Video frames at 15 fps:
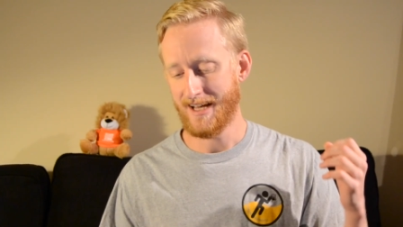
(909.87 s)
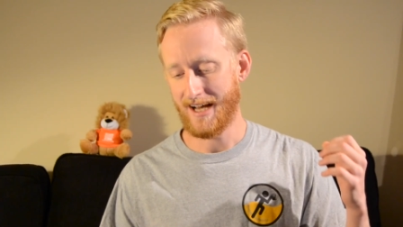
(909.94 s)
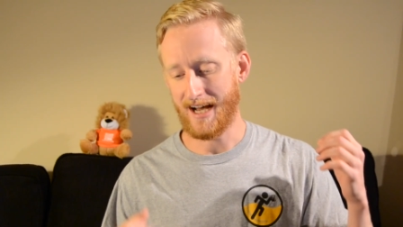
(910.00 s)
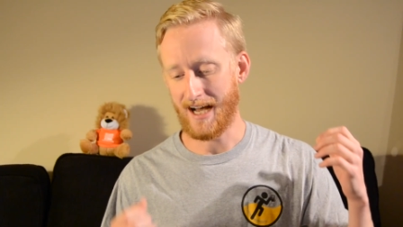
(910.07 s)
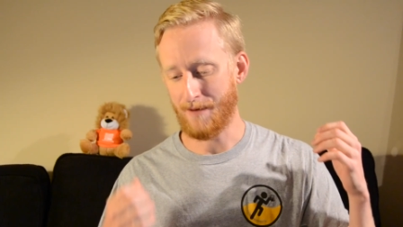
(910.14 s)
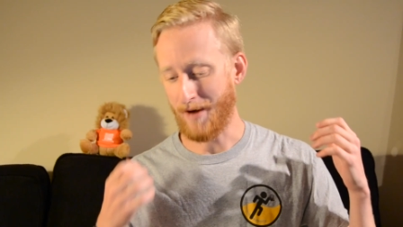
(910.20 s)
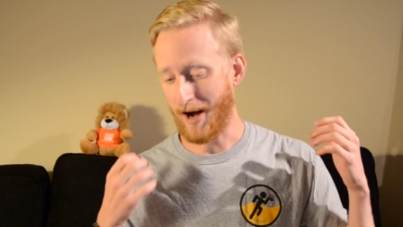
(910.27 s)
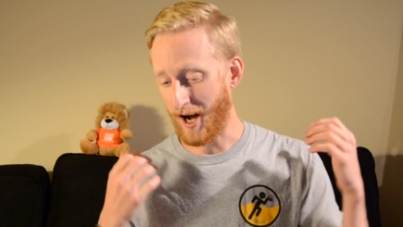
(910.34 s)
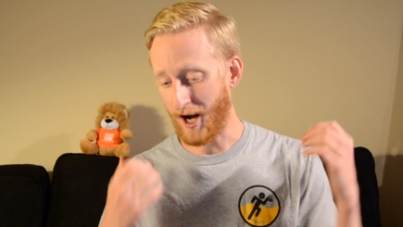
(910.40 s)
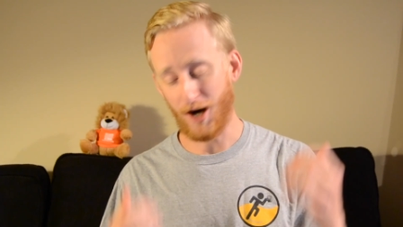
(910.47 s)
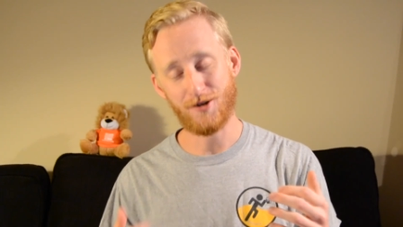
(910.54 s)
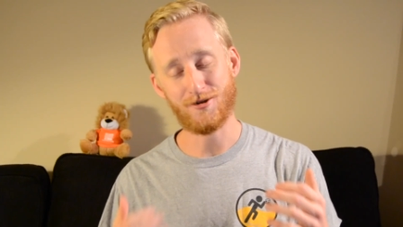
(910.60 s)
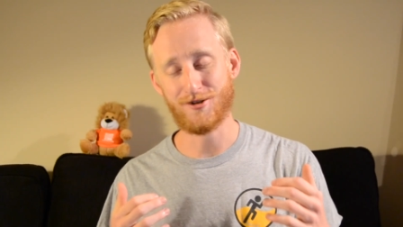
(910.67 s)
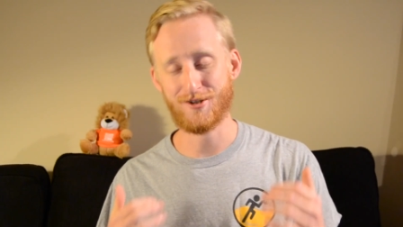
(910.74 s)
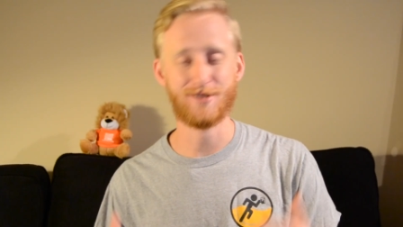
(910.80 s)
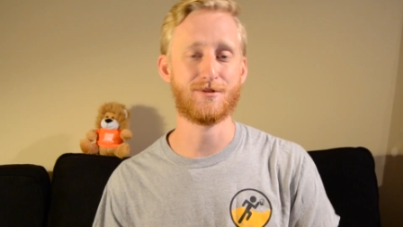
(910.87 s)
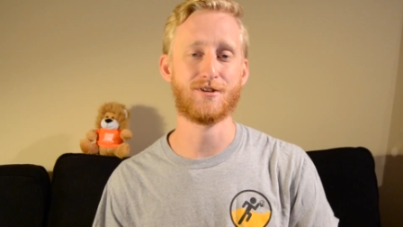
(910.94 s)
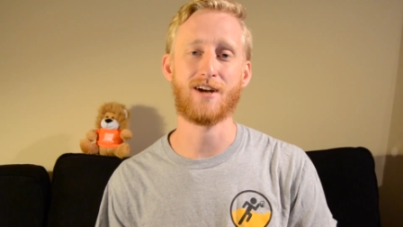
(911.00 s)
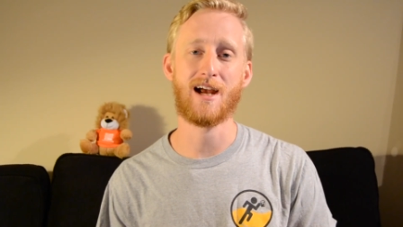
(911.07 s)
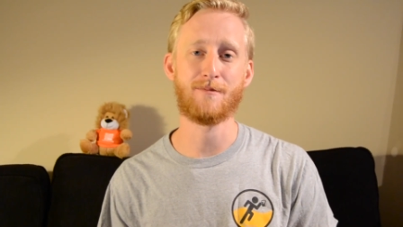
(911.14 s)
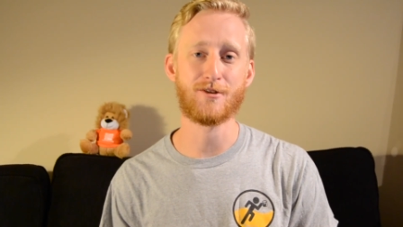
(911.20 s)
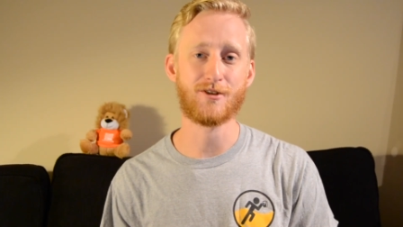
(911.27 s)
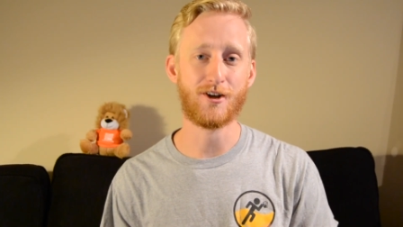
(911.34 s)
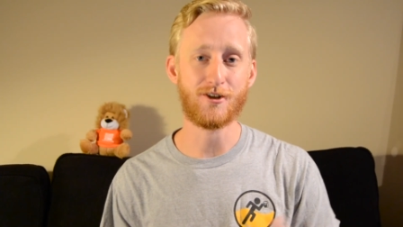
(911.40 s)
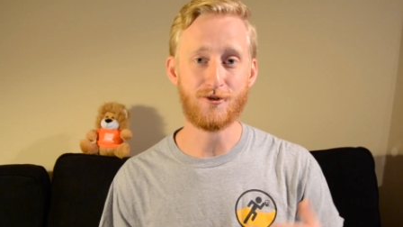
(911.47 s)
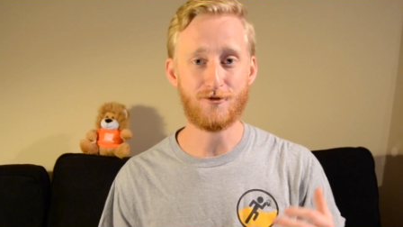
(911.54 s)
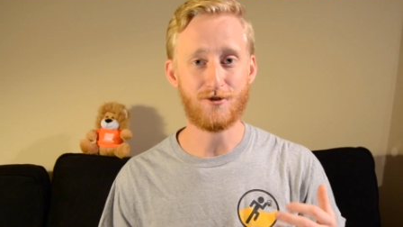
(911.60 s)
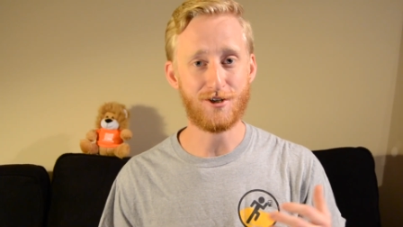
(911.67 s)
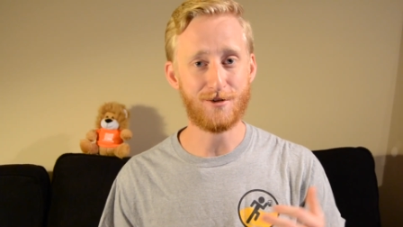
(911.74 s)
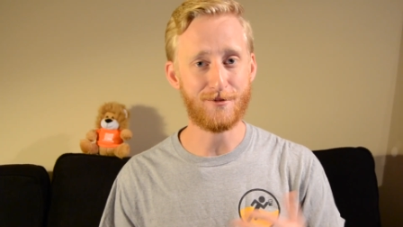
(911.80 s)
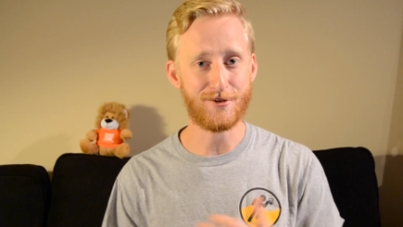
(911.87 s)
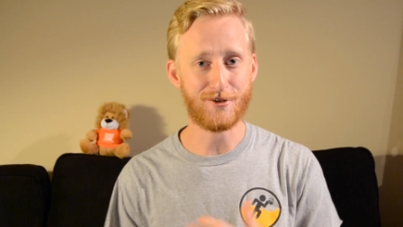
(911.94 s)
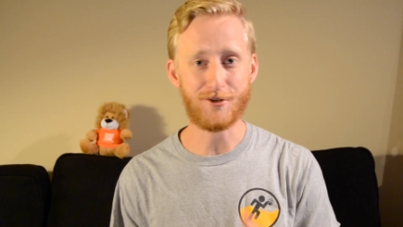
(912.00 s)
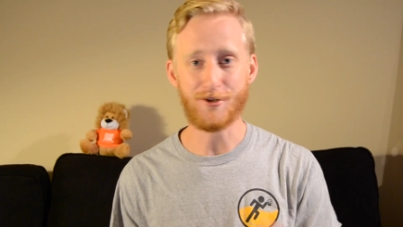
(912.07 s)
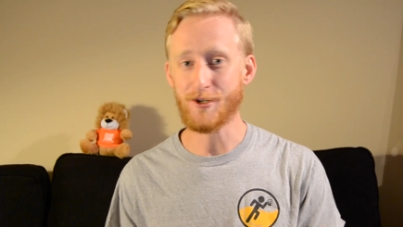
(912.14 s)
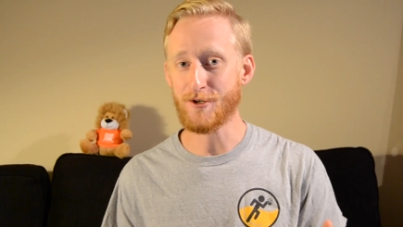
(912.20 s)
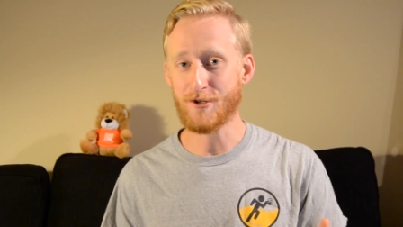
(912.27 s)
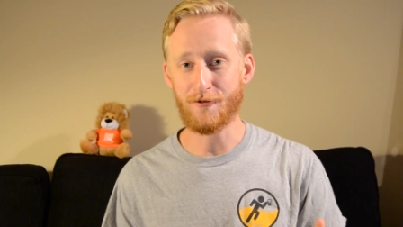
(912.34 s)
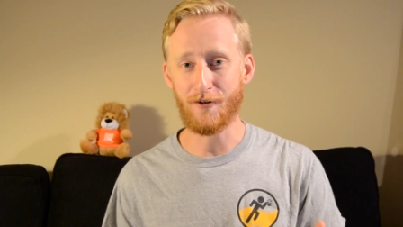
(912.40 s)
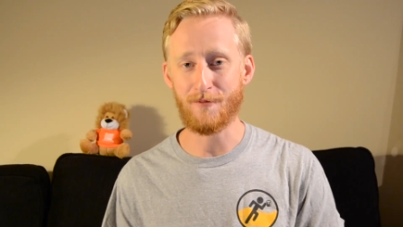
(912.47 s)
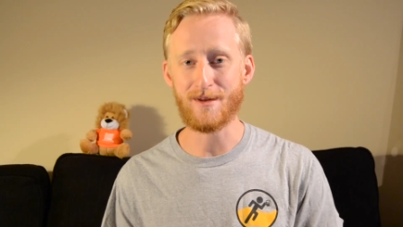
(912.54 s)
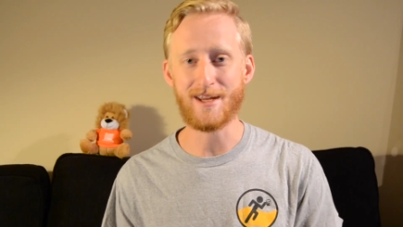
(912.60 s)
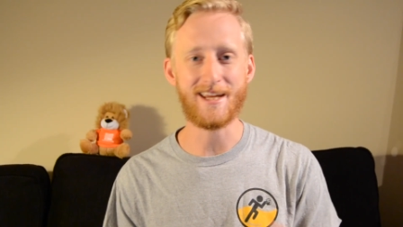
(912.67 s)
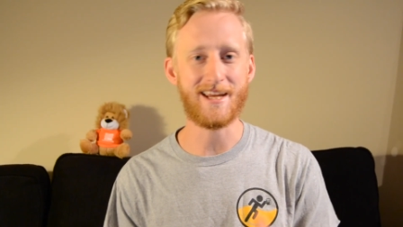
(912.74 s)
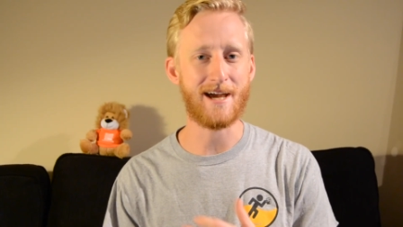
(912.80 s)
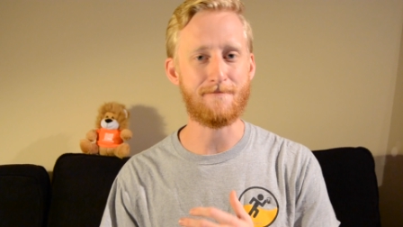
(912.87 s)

Um, 100 subscribers on YouTube was huge for me.